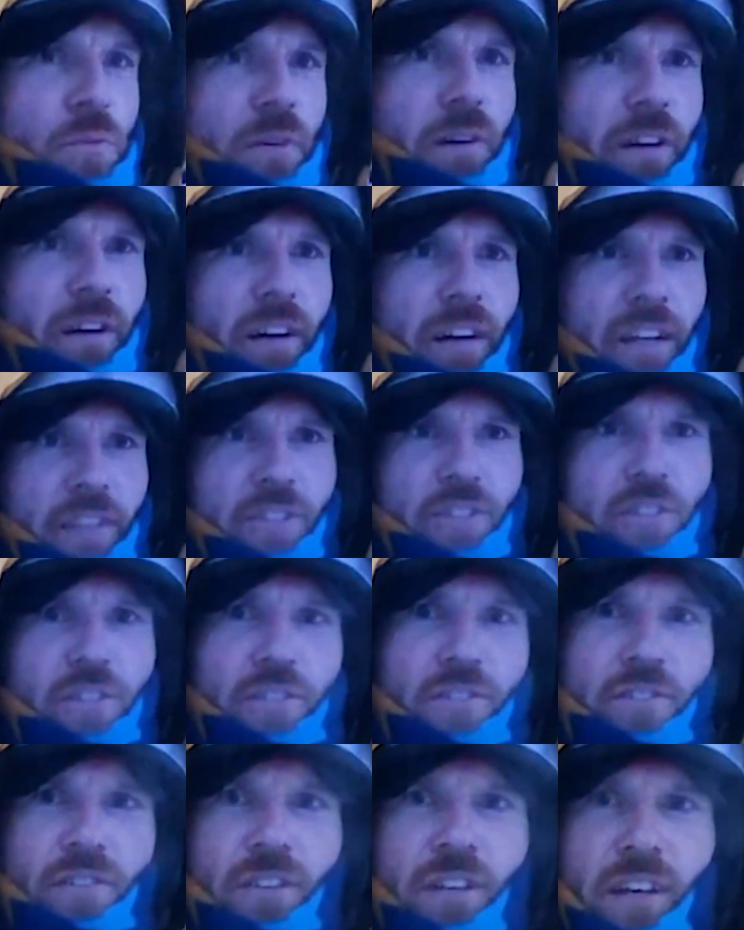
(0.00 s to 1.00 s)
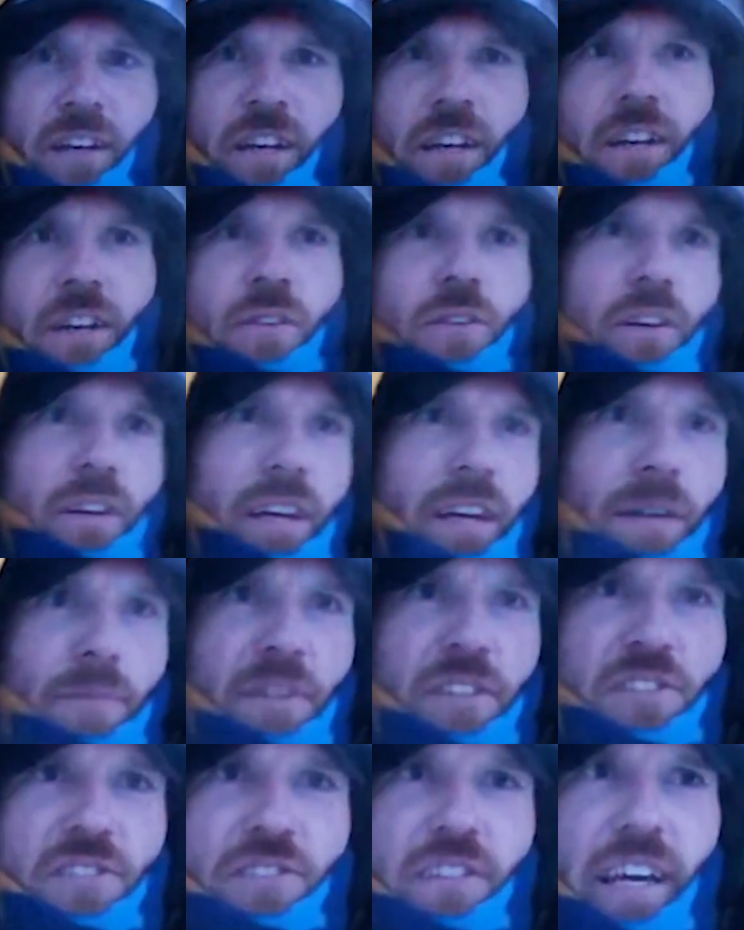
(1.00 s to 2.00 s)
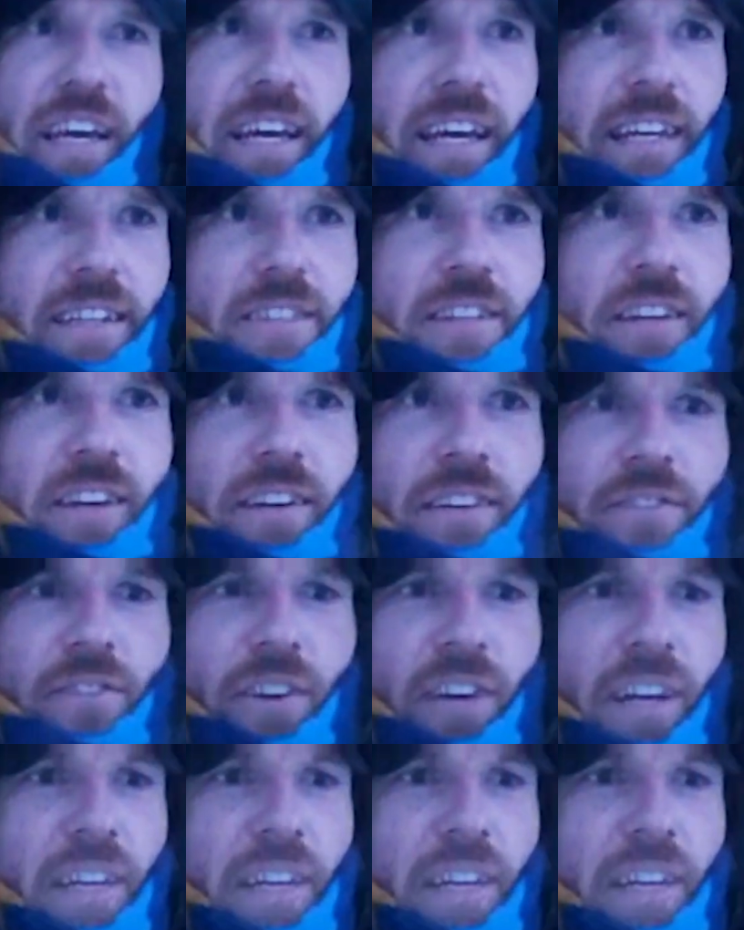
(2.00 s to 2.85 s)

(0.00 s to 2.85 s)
where hunters would come and stage for